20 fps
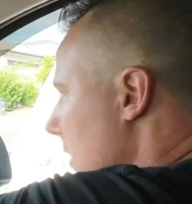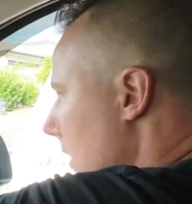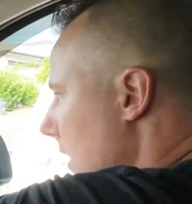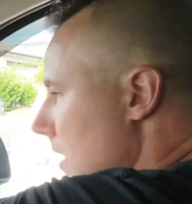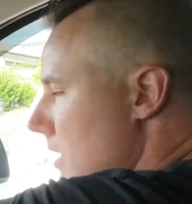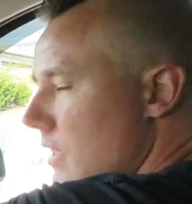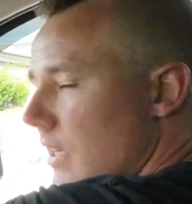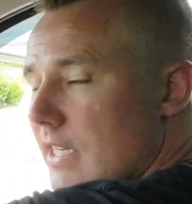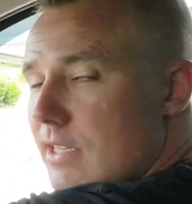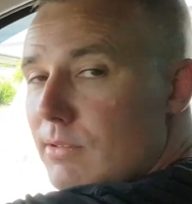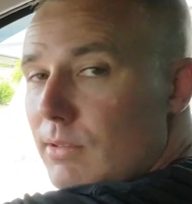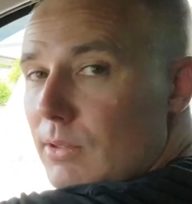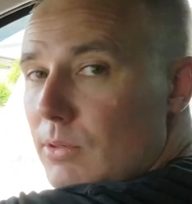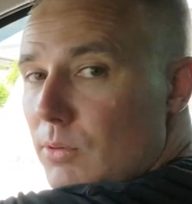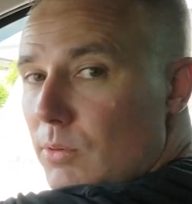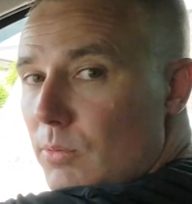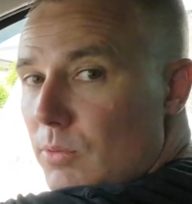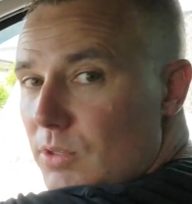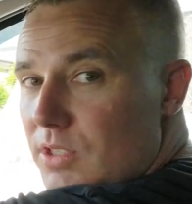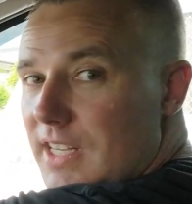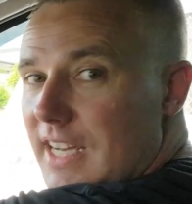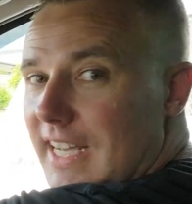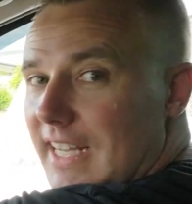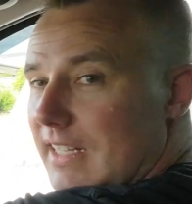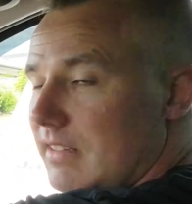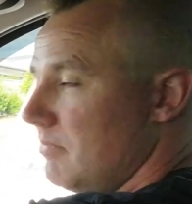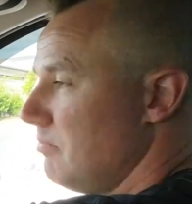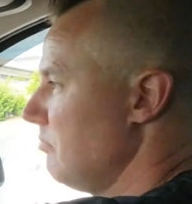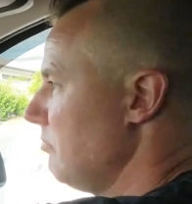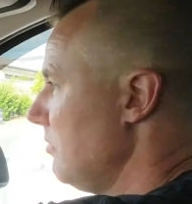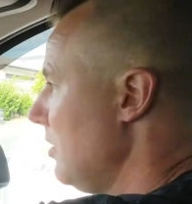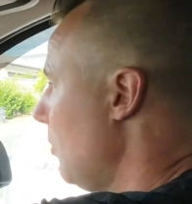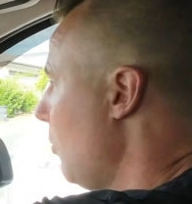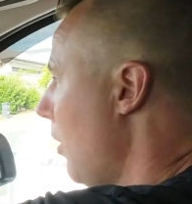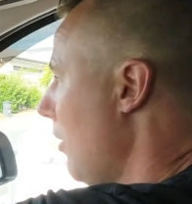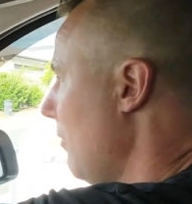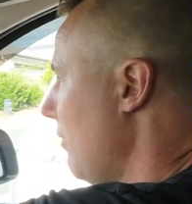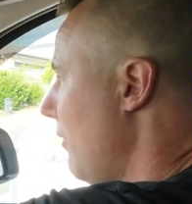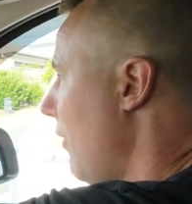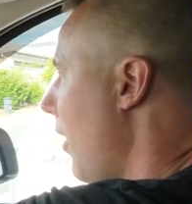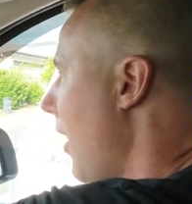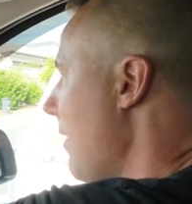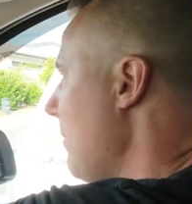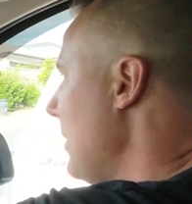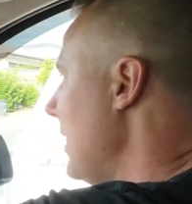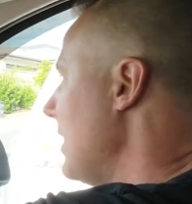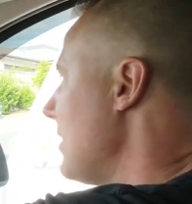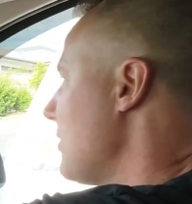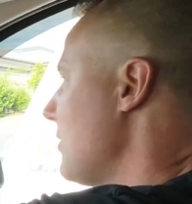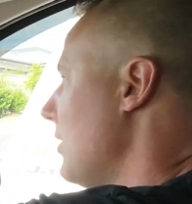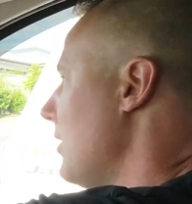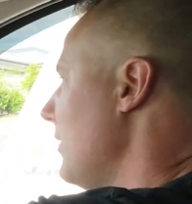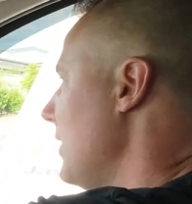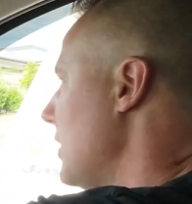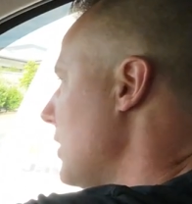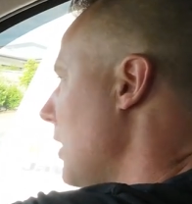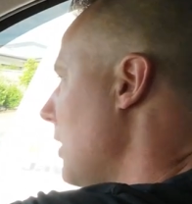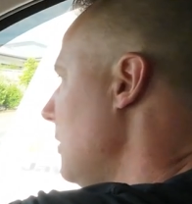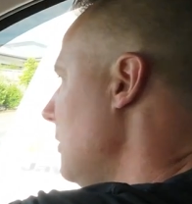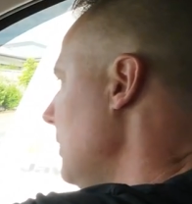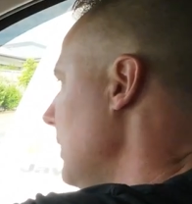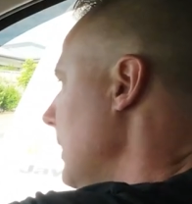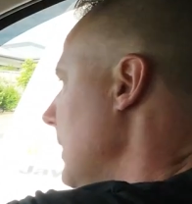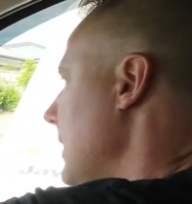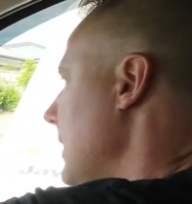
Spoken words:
literally will take, you know, what, 5 minutes sort of in total.